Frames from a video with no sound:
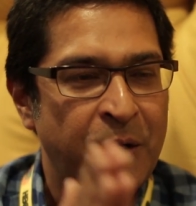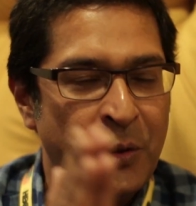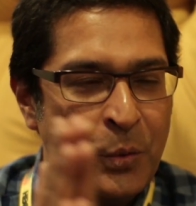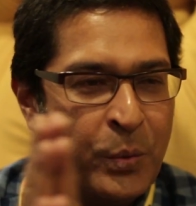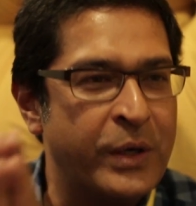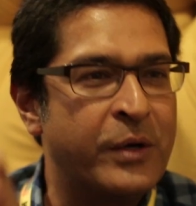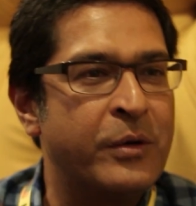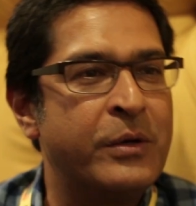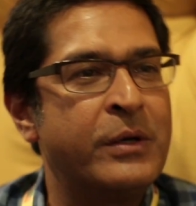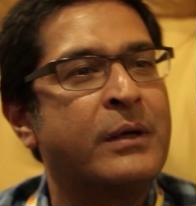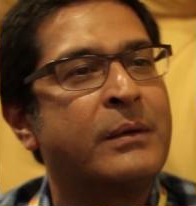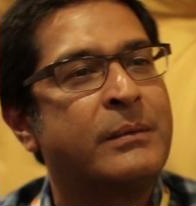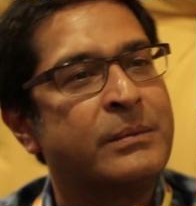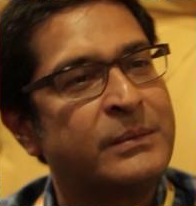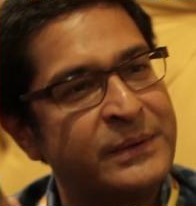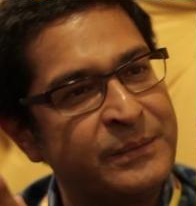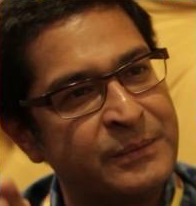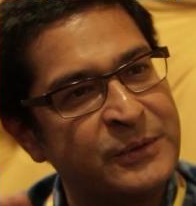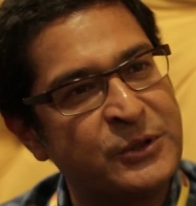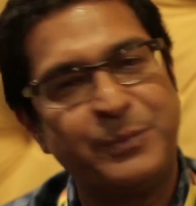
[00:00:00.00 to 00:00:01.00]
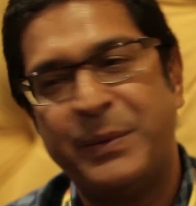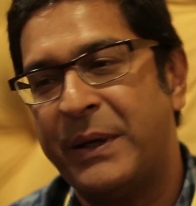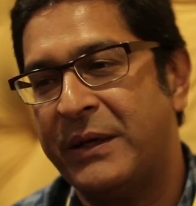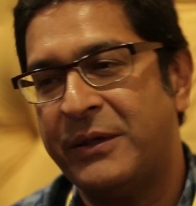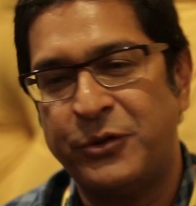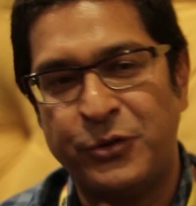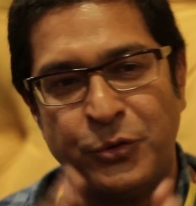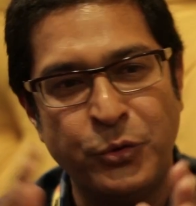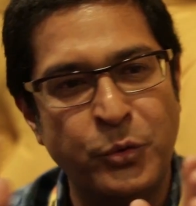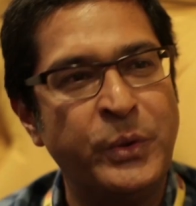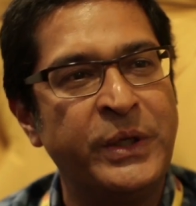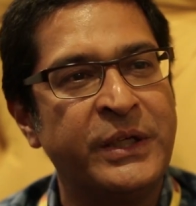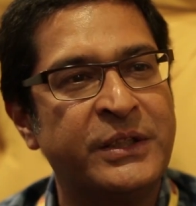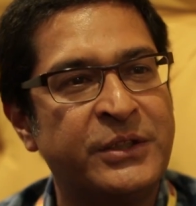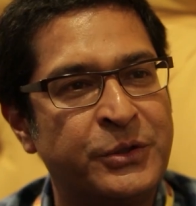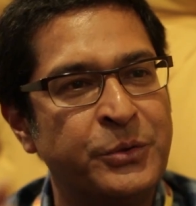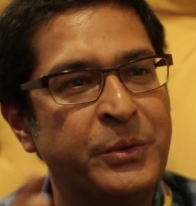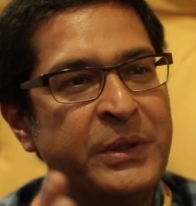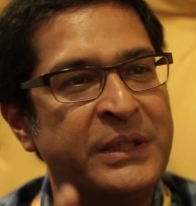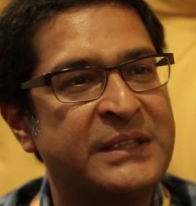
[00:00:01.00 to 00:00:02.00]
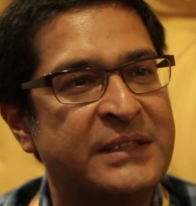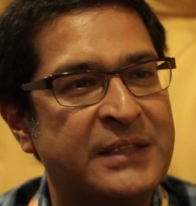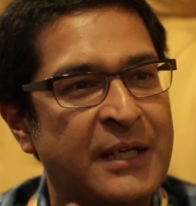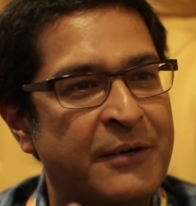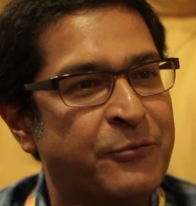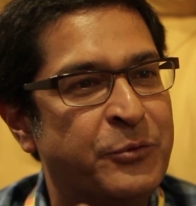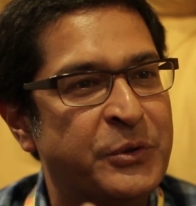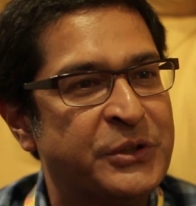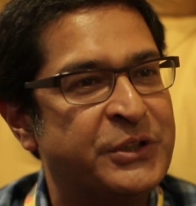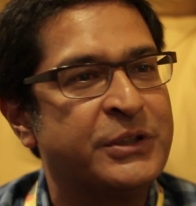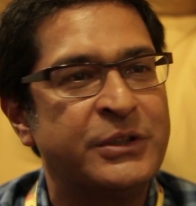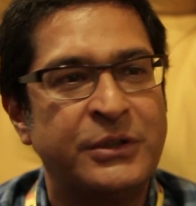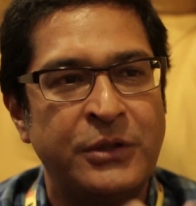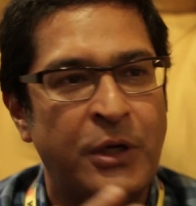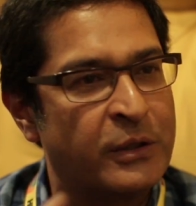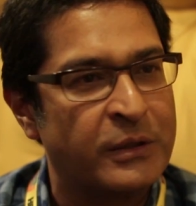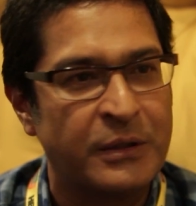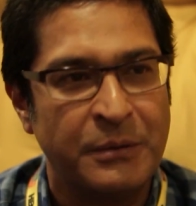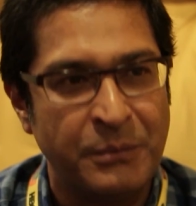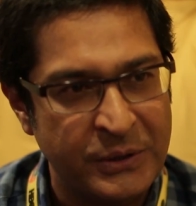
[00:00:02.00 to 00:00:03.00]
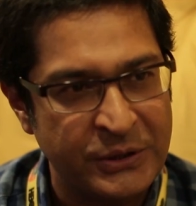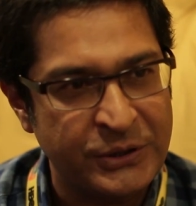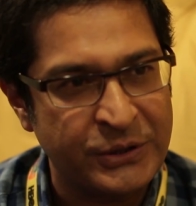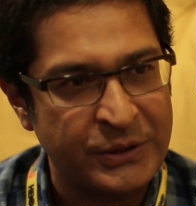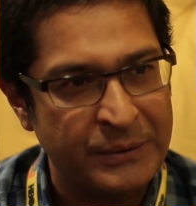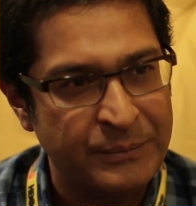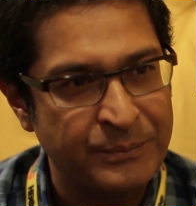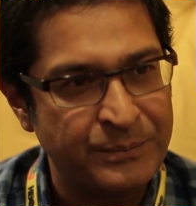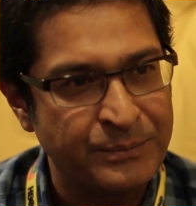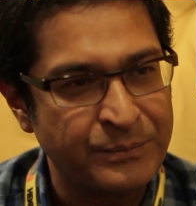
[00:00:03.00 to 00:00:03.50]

We're going to spend 2 weeks doing stuff which is not commercial.